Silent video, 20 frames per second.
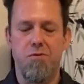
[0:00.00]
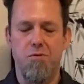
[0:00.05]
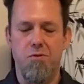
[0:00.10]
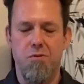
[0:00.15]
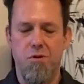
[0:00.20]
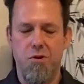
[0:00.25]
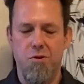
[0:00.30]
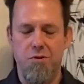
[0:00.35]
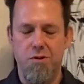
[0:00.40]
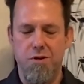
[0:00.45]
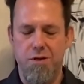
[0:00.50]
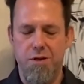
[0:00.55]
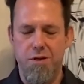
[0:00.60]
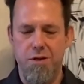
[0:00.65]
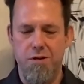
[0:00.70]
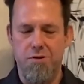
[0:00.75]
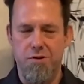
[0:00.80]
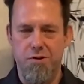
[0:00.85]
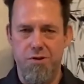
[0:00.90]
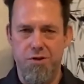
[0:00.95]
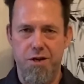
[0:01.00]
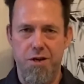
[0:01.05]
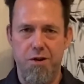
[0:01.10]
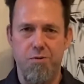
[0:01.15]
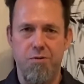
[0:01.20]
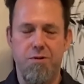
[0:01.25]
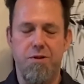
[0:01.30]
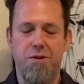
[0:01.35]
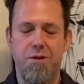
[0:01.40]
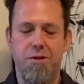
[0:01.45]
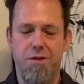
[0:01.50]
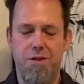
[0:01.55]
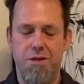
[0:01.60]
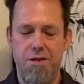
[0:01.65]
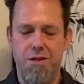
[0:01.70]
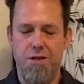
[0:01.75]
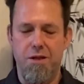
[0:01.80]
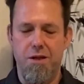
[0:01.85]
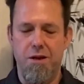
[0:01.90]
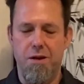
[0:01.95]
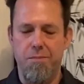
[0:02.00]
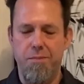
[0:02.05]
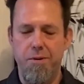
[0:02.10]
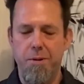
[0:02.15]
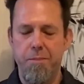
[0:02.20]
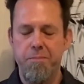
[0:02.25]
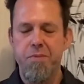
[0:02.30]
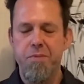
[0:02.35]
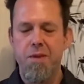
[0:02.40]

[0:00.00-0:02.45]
oolong tea to share with the tea club.